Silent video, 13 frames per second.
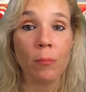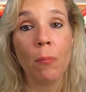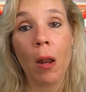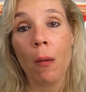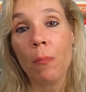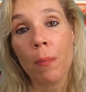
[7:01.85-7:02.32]
and
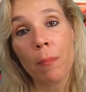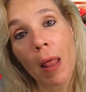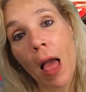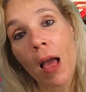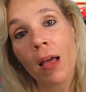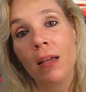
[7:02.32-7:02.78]
blah, blah,
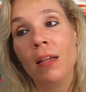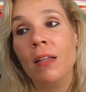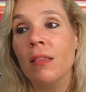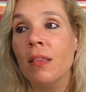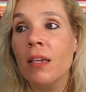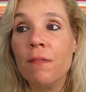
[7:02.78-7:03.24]
blah.
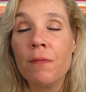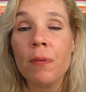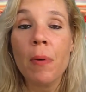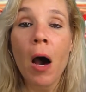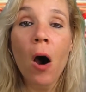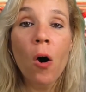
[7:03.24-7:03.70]
Leave
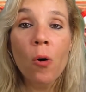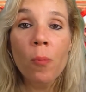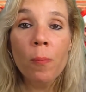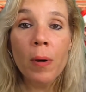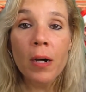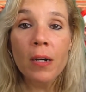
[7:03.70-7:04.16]
them
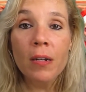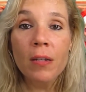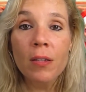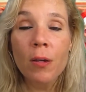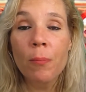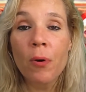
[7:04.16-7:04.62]
home.
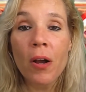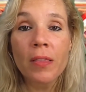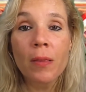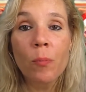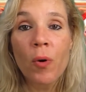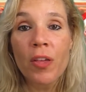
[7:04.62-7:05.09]
You
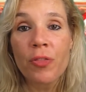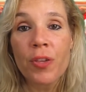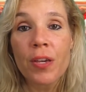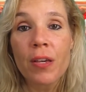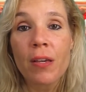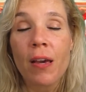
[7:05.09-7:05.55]
brought them with
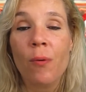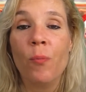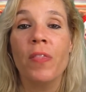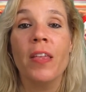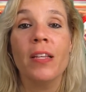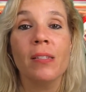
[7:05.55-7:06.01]
you.
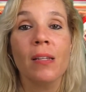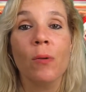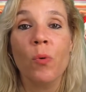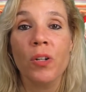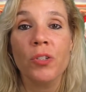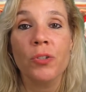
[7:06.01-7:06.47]
And when they
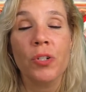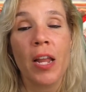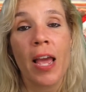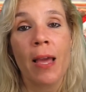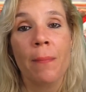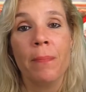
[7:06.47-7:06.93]
said, what's your
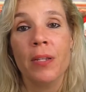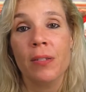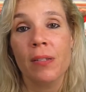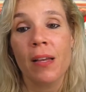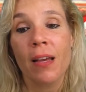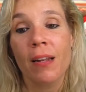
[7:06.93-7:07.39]
name? You
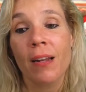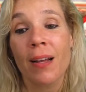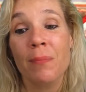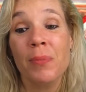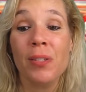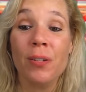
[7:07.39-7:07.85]
said,
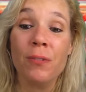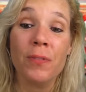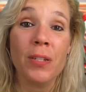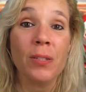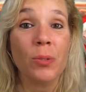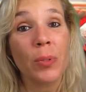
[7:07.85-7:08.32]
I'm
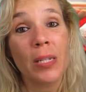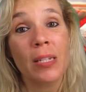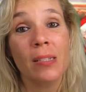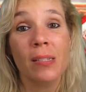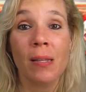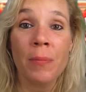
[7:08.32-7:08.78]
Sophie
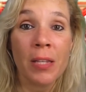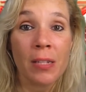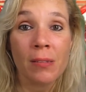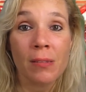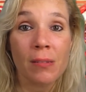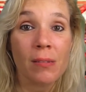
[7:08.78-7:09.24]
Tweed
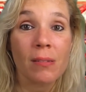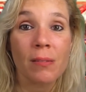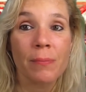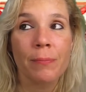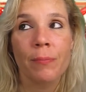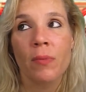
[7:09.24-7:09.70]
Simmons.
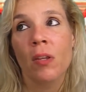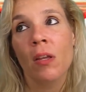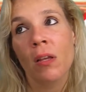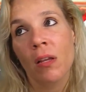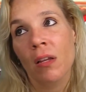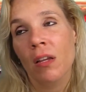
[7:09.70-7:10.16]

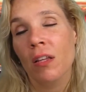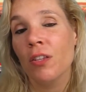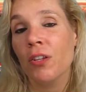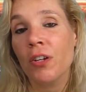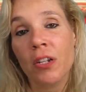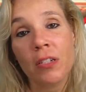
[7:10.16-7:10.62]

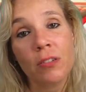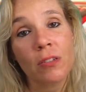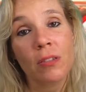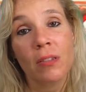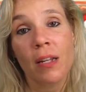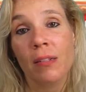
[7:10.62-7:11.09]
You could have
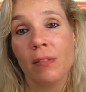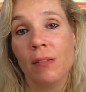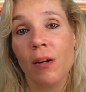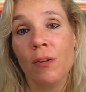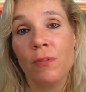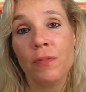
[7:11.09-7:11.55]
just said,
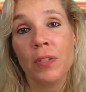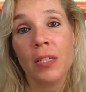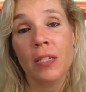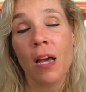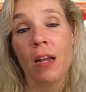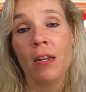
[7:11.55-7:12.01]

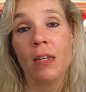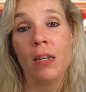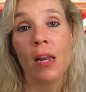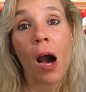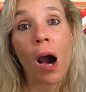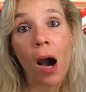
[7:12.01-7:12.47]
Sophie,
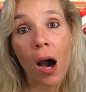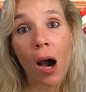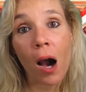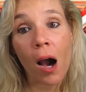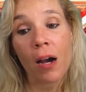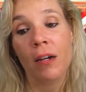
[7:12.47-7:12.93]

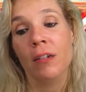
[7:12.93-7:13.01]
duh.